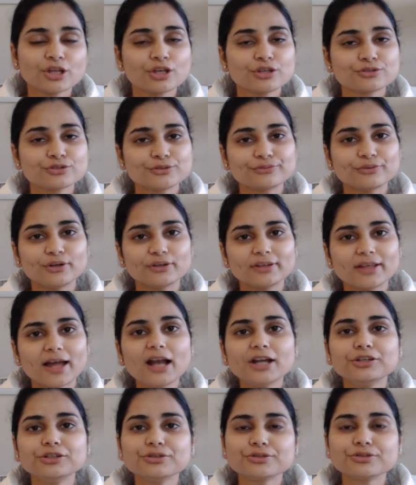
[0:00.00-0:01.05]
So for
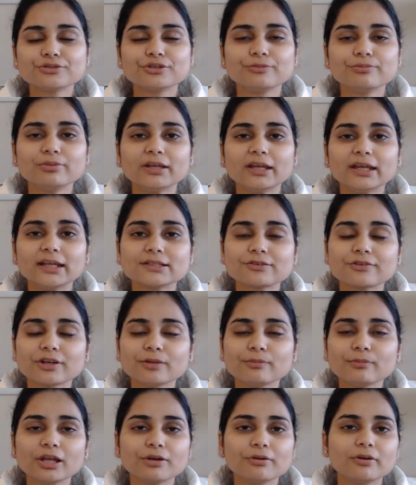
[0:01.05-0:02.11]
that, you should be
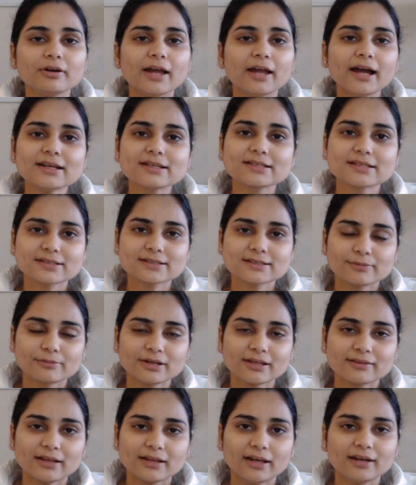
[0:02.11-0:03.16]
extremely good at system
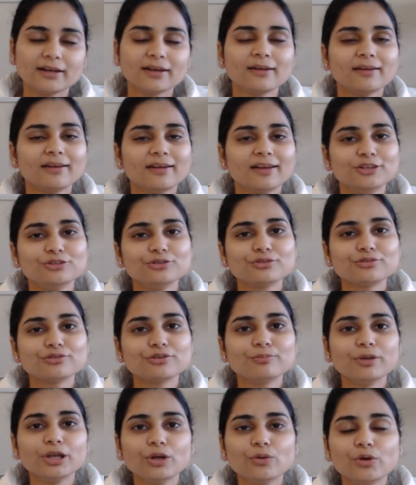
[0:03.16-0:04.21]
design. You
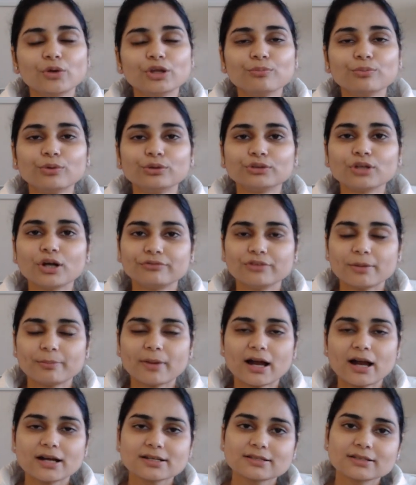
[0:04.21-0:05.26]
should be knowing both of the
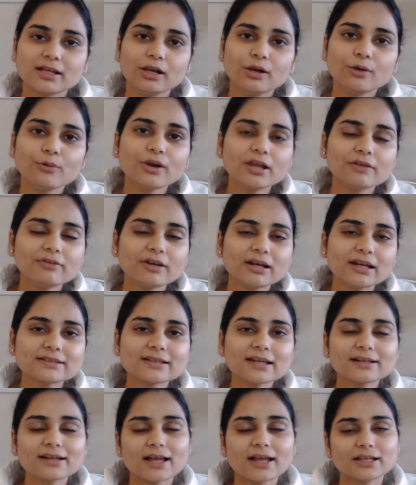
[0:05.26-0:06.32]
parts, the low level
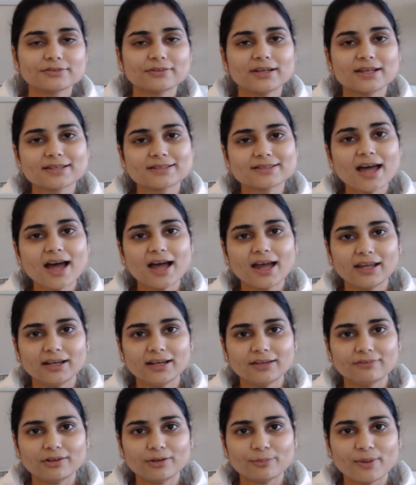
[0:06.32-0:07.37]
design as well as the high
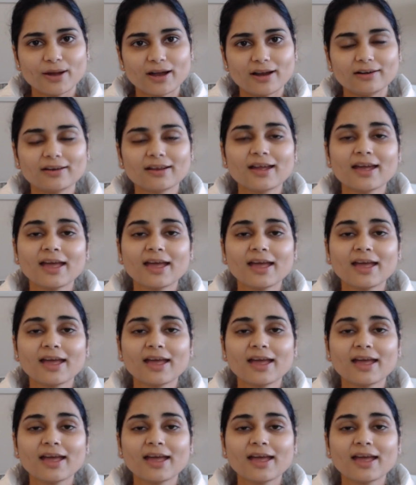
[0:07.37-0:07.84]
level part.